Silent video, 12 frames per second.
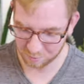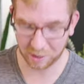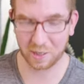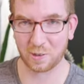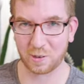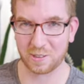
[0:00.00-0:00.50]
but
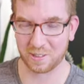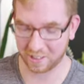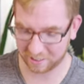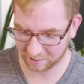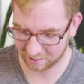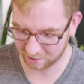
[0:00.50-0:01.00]
he learned his
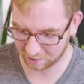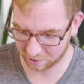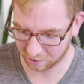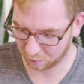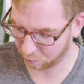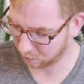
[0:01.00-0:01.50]
lesson. He's good
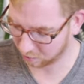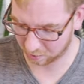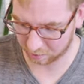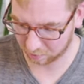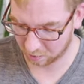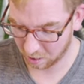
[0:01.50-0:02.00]
now, he wears
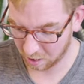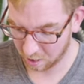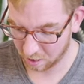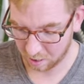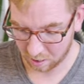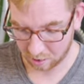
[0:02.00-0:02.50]
gloves.
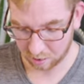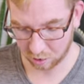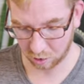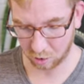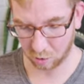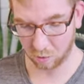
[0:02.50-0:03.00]

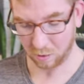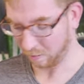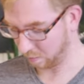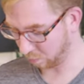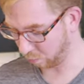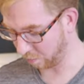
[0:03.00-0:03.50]
So
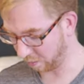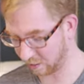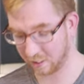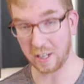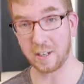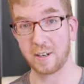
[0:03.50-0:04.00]
we've
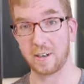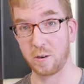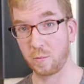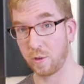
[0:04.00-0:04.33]
extended it a